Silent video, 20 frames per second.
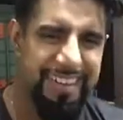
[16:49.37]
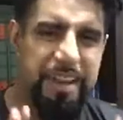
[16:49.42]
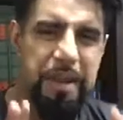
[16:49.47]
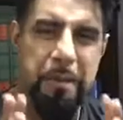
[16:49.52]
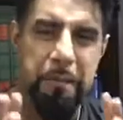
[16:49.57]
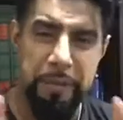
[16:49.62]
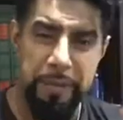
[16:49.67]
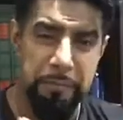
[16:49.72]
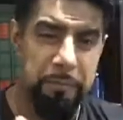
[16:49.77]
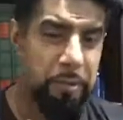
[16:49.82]

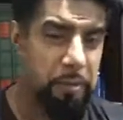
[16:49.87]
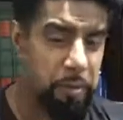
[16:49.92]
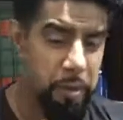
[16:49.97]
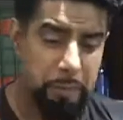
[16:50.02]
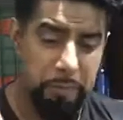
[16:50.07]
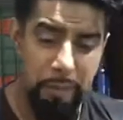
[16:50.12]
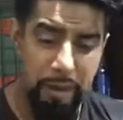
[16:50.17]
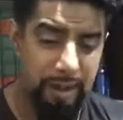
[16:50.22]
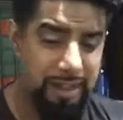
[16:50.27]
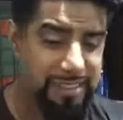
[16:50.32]
people were
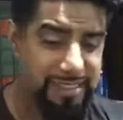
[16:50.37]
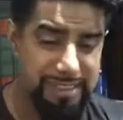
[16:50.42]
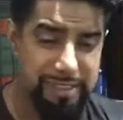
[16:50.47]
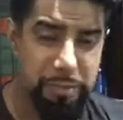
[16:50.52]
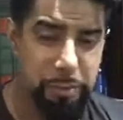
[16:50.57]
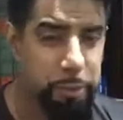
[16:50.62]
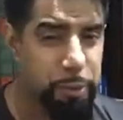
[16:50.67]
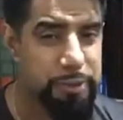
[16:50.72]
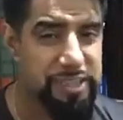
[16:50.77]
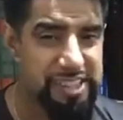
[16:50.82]
past the
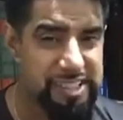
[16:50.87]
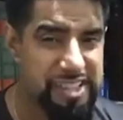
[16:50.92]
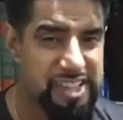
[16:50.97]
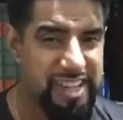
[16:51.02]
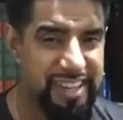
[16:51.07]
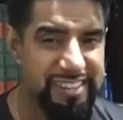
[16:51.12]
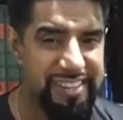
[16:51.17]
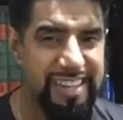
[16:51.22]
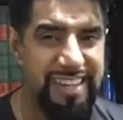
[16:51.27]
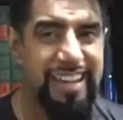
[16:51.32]

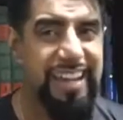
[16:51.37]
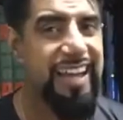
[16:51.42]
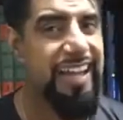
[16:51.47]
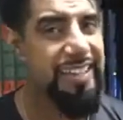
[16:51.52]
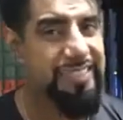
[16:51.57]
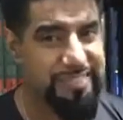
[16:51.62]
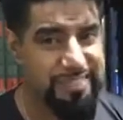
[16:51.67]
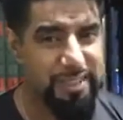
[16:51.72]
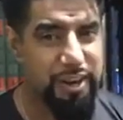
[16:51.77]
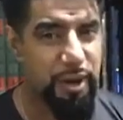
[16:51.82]
watershed,
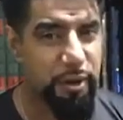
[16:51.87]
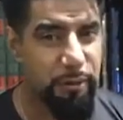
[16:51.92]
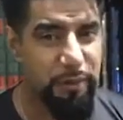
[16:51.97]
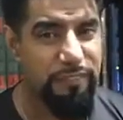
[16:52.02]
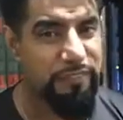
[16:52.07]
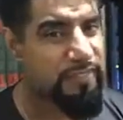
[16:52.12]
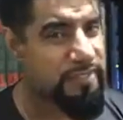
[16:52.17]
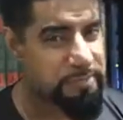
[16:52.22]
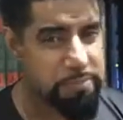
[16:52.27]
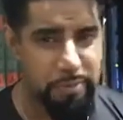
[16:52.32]
and you know if
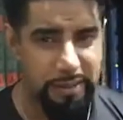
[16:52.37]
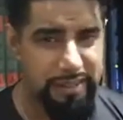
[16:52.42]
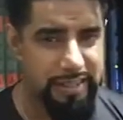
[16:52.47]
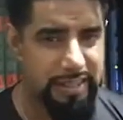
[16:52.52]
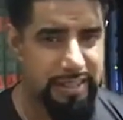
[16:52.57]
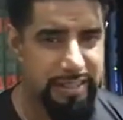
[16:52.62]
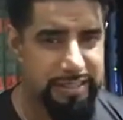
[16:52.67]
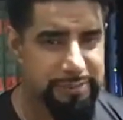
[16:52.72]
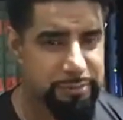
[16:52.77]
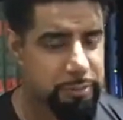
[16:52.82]
it's Monday
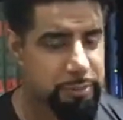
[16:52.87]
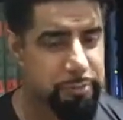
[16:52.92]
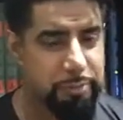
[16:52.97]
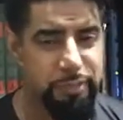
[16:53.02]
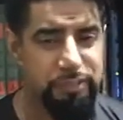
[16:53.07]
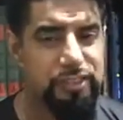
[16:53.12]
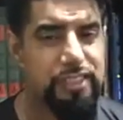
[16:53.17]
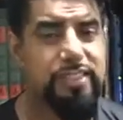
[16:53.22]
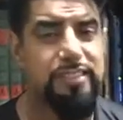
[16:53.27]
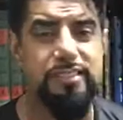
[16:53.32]
nights with
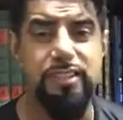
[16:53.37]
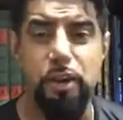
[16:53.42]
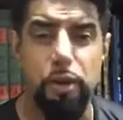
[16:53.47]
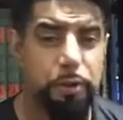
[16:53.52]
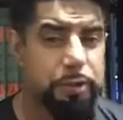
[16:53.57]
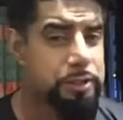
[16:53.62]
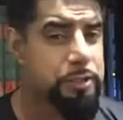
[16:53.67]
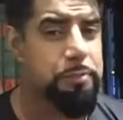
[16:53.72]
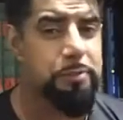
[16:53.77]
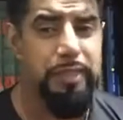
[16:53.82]
Mufti, it's
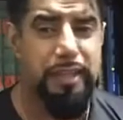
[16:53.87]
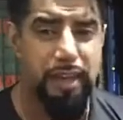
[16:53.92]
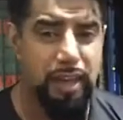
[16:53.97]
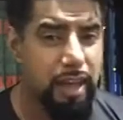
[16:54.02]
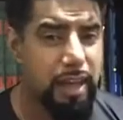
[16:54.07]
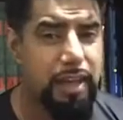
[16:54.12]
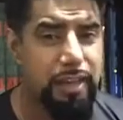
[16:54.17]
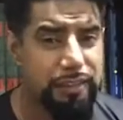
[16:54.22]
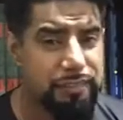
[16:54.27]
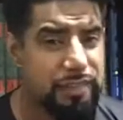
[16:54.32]
going to be
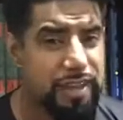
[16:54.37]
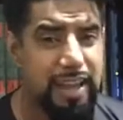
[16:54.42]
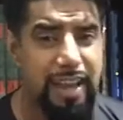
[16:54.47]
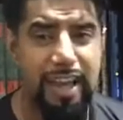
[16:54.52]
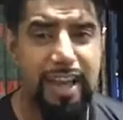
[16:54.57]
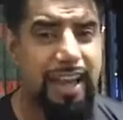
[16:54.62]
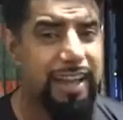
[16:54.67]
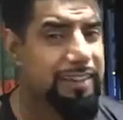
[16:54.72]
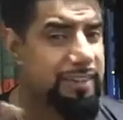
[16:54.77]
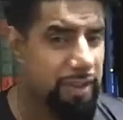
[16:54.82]
live
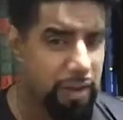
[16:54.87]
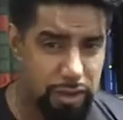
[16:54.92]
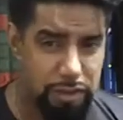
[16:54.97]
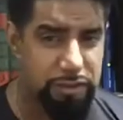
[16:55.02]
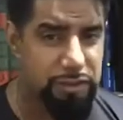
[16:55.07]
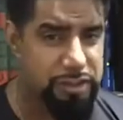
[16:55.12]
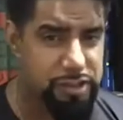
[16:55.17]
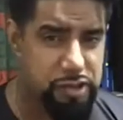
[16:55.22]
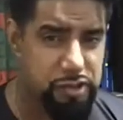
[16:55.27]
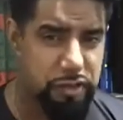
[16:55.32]
and
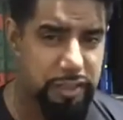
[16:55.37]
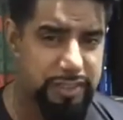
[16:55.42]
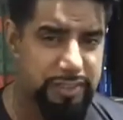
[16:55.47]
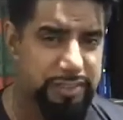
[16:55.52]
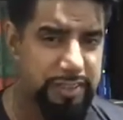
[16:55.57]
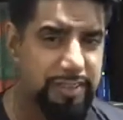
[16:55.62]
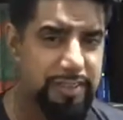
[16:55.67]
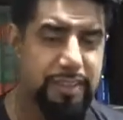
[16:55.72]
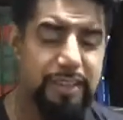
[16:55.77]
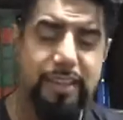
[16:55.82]

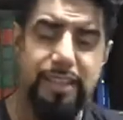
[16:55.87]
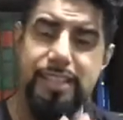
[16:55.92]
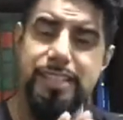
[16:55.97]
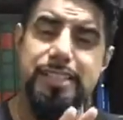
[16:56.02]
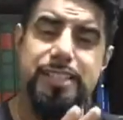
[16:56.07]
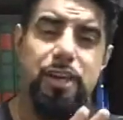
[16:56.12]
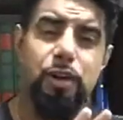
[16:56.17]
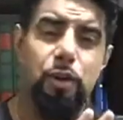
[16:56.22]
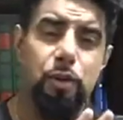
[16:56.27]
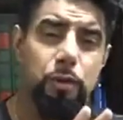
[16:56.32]
unrestricted.
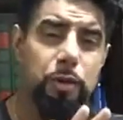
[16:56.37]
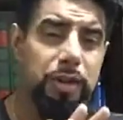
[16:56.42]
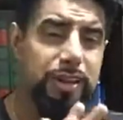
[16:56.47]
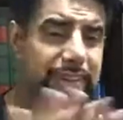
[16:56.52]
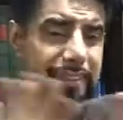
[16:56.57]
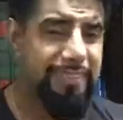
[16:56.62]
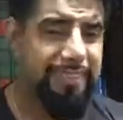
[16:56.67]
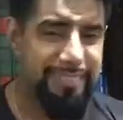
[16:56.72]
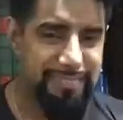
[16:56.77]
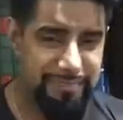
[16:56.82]
So
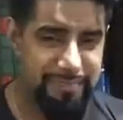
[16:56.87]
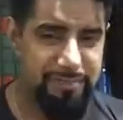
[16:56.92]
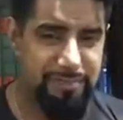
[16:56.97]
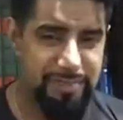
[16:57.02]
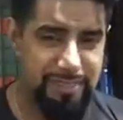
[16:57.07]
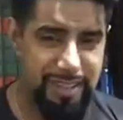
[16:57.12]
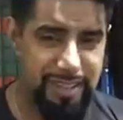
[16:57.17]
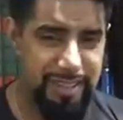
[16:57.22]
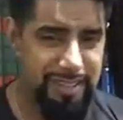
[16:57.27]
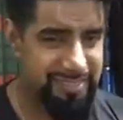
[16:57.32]

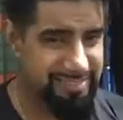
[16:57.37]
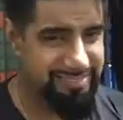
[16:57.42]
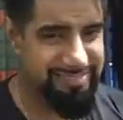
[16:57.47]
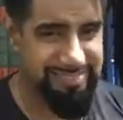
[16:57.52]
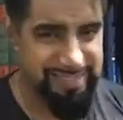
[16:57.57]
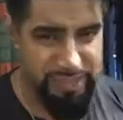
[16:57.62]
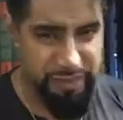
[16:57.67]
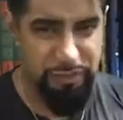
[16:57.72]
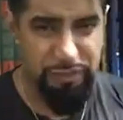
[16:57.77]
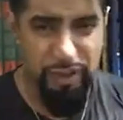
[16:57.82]

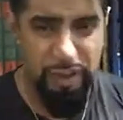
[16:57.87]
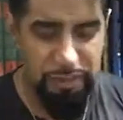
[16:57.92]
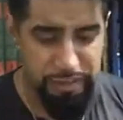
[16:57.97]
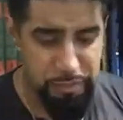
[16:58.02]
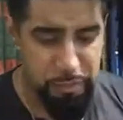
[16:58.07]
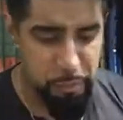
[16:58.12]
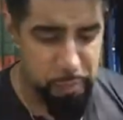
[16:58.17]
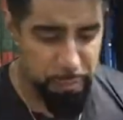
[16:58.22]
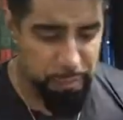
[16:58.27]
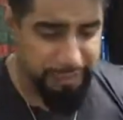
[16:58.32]
you've got the
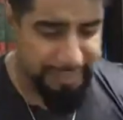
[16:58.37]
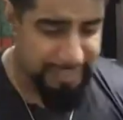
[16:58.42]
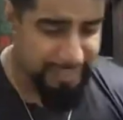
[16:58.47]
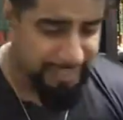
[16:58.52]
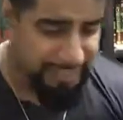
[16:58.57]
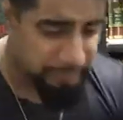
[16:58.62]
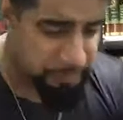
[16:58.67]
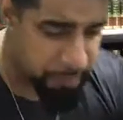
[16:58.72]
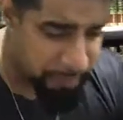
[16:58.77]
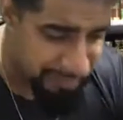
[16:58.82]
warning
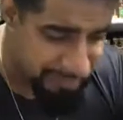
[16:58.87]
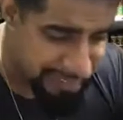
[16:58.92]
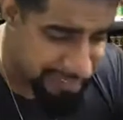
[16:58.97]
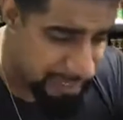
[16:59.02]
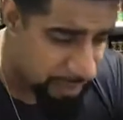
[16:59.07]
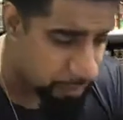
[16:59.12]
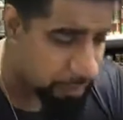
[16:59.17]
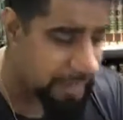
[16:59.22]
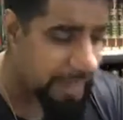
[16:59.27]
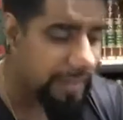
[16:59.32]
anyway.
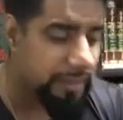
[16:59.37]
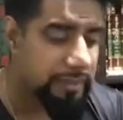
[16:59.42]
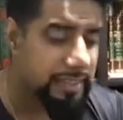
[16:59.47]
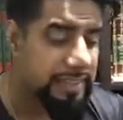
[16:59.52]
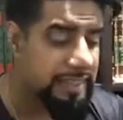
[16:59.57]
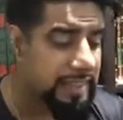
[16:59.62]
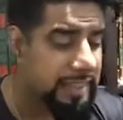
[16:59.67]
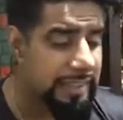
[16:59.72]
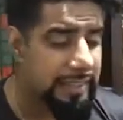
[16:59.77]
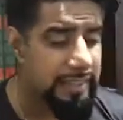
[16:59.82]
So now the
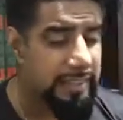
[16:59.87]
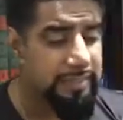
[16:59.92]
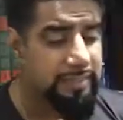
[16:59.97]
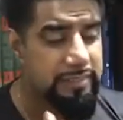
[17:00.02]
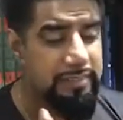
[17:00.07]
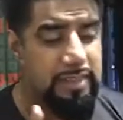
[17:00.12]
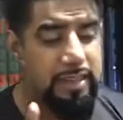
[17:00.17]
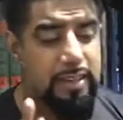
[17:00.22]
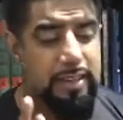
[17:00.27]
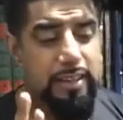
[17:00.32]
thing is,
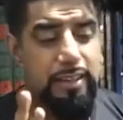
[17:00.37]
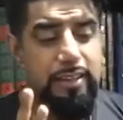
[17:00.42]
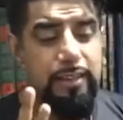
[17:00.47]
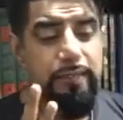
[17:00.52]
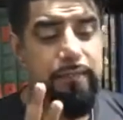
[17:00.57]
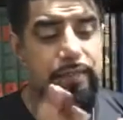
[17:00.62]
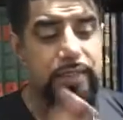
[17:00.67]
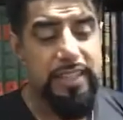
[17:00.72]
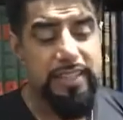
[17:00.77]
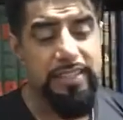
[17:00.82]

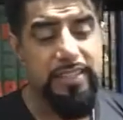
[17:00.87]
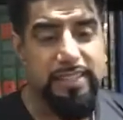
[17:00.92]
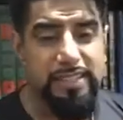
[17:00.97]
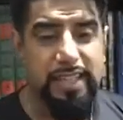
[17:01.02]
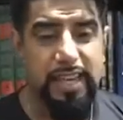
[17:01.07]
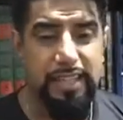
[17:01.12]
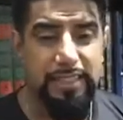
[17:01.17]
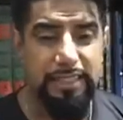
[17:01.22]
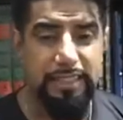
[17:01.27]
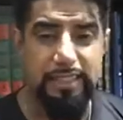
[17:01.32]
in this
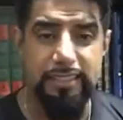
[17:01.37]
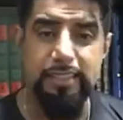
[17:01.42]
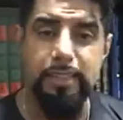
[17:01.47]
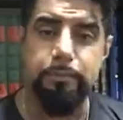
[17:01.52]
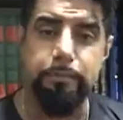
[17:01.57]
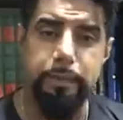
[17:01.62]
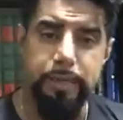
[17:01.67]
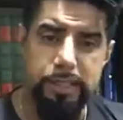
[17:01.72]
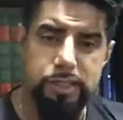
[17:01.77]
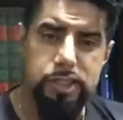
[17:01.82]
hadith, it
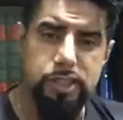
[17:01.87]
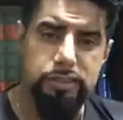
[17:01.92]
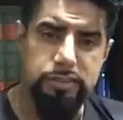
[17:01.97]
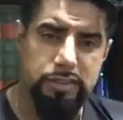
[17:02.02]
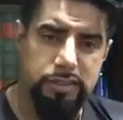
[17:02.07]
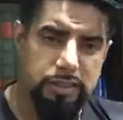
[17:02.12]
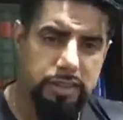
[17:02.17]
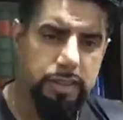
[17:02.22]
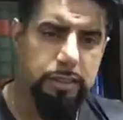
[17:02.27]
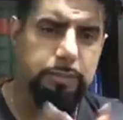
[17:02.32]
mentions the
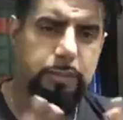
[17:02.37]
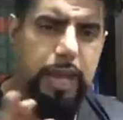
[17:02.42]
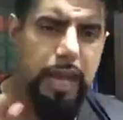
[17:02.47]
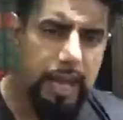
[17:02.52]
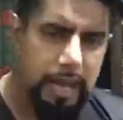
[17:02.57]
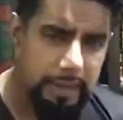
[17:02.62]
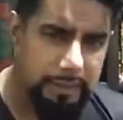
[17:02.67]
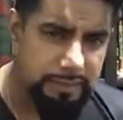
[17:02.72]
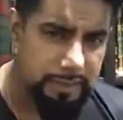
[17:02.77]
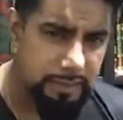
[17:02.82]
term
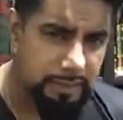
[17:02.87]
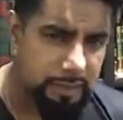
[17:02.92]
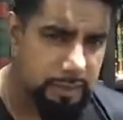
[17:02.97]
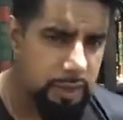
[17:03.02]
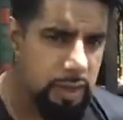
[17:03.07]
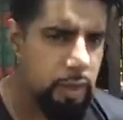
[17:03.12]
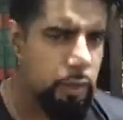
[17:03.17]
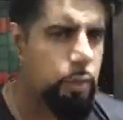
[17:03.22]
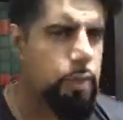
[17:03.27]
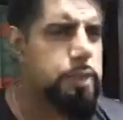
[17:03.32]
adar,
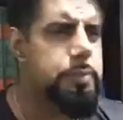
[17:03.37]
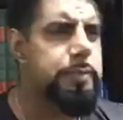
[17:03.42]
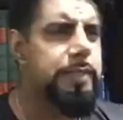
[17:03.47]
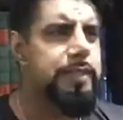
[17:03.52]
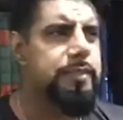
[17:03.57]
which means